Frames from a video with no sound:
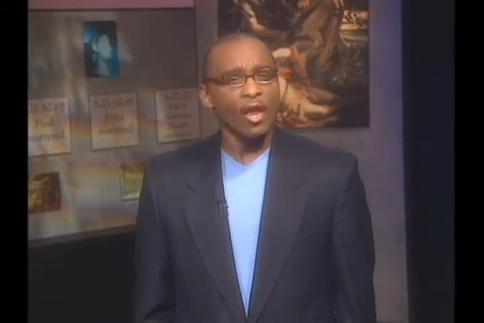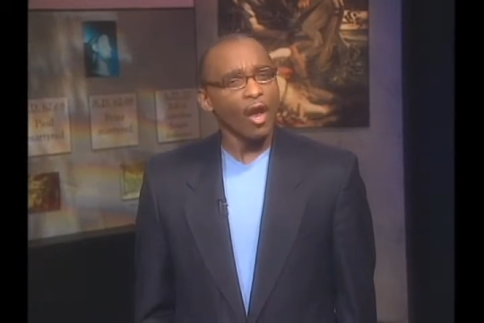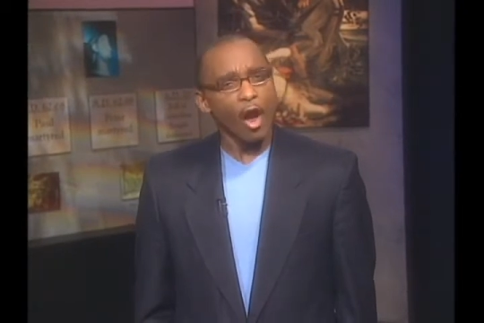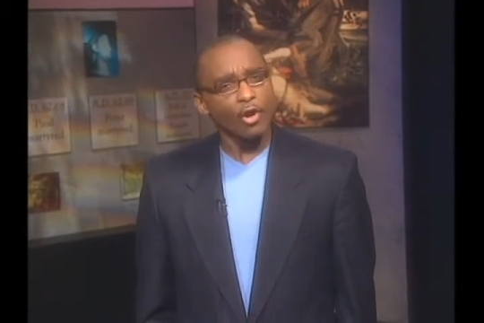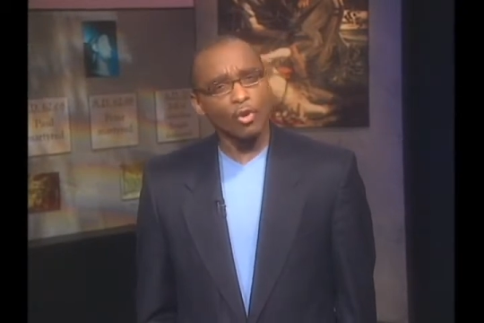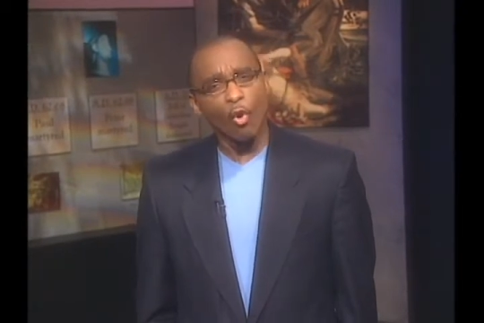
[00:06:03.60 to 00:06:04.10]

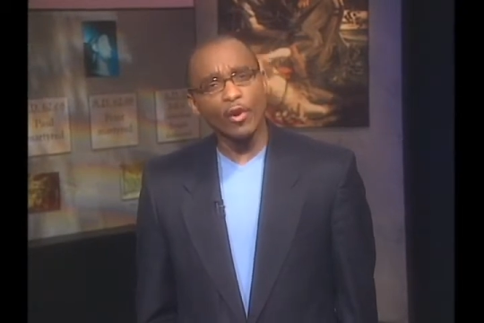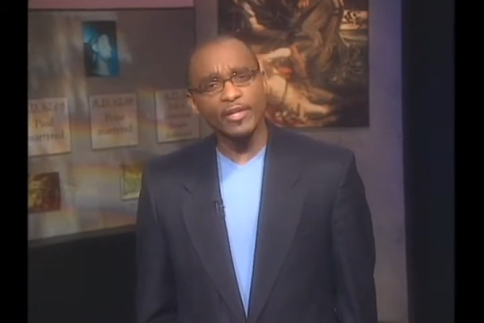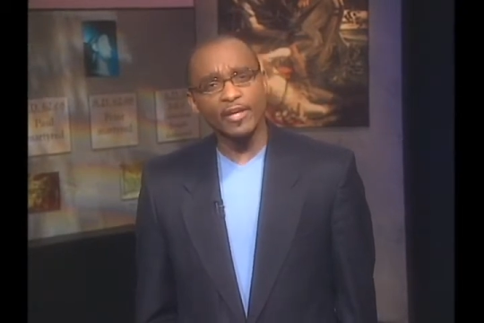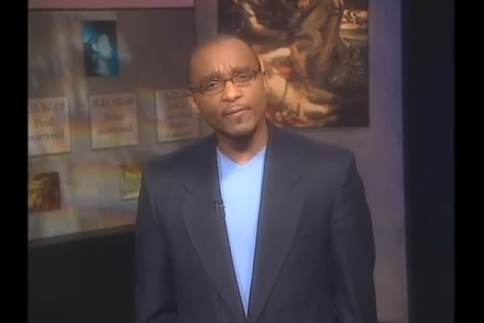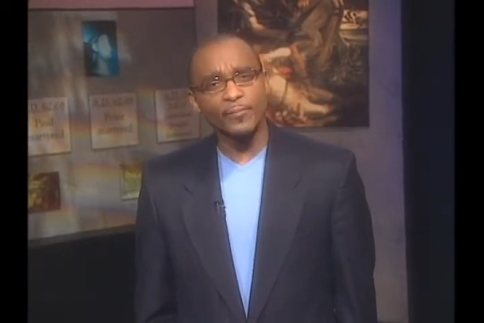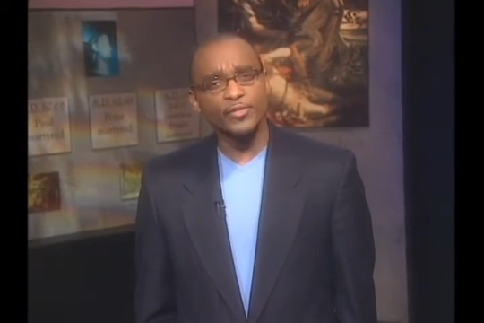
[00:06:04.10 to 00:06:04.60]

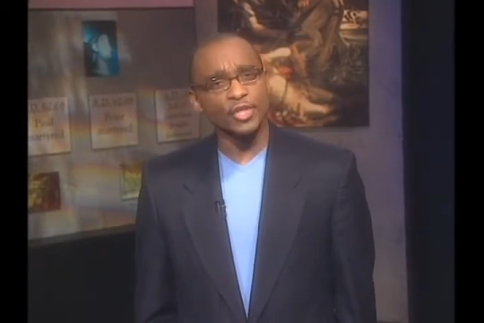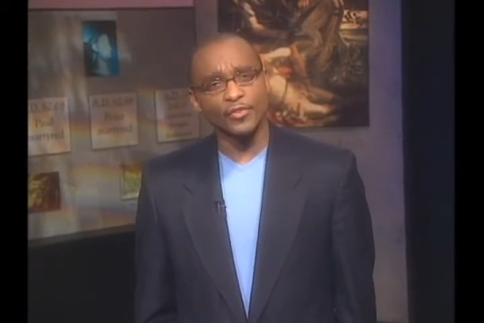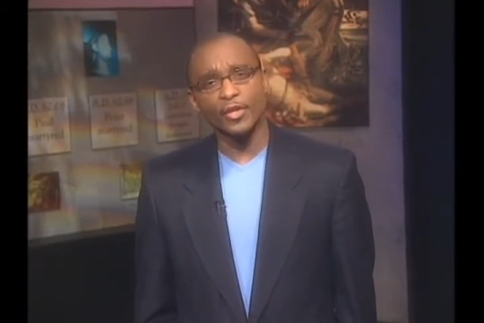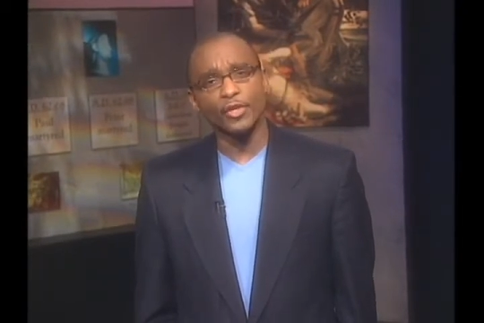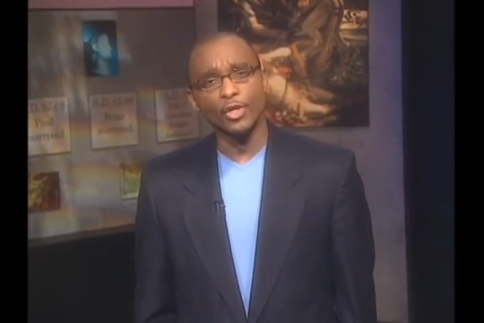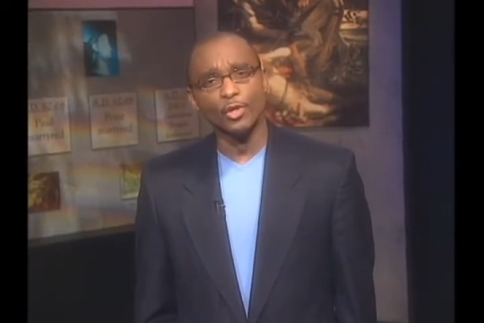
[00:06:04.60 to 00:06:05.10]
According to the
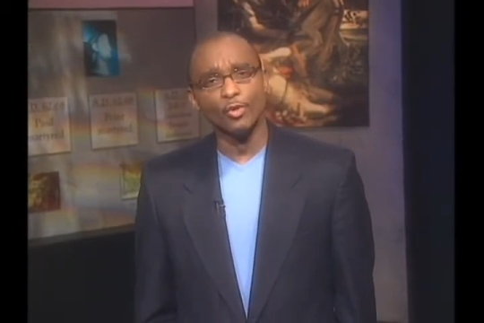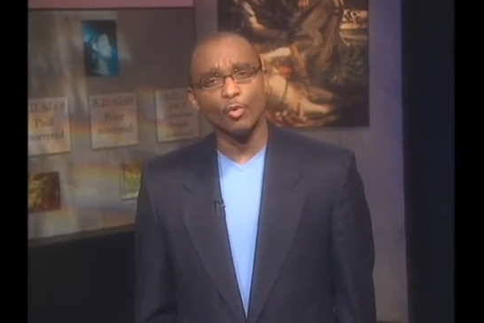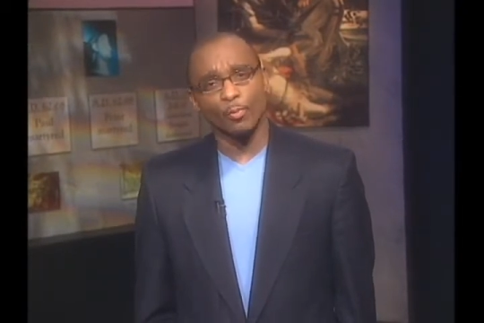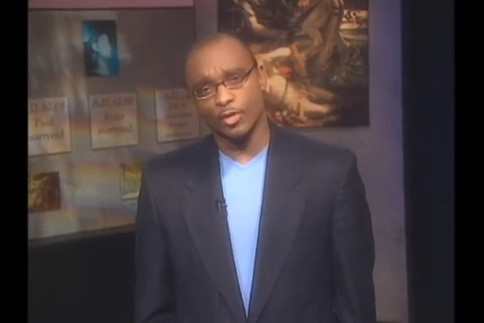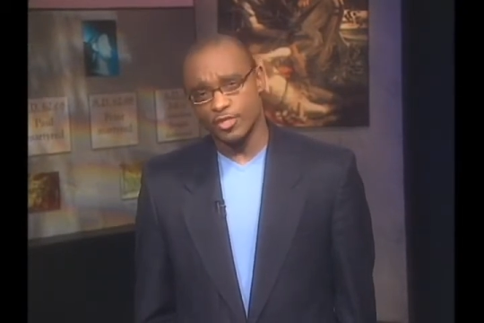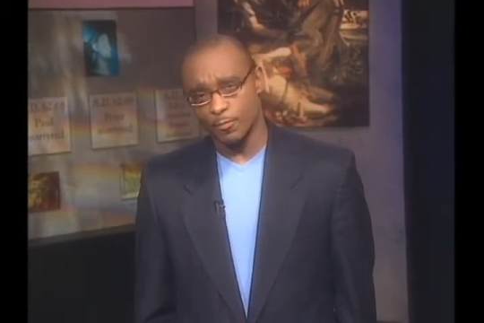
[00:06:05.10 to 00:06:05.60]
new
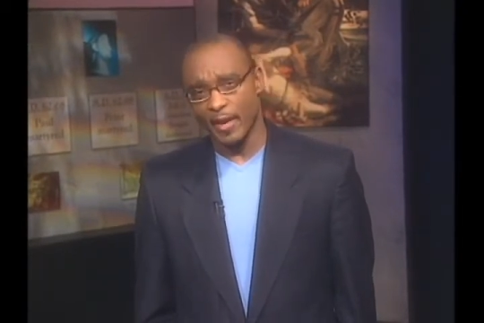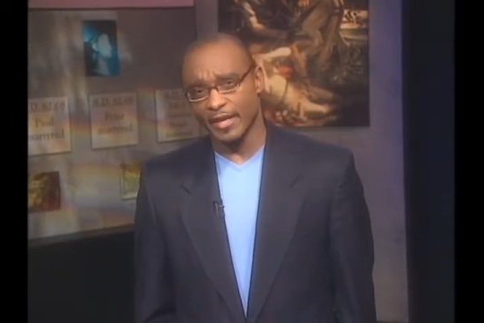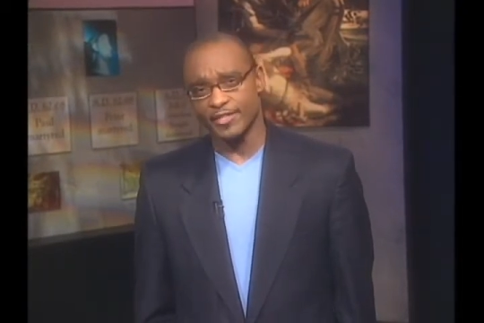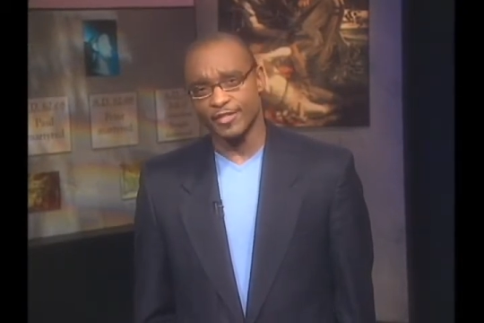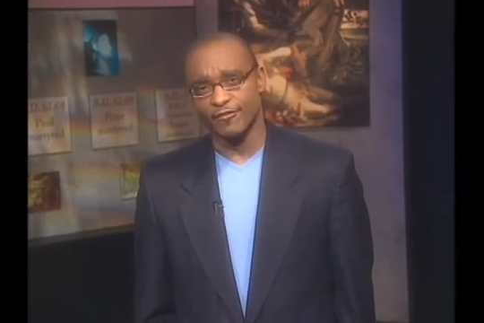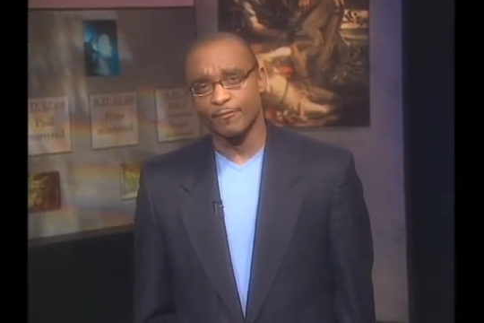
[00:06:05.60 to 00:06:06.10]

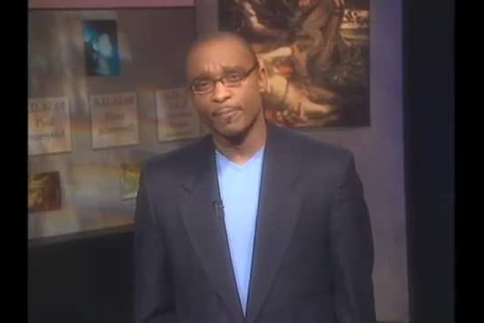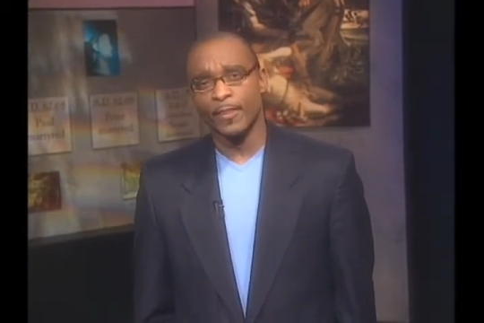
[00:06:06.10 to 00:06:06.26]
perspective,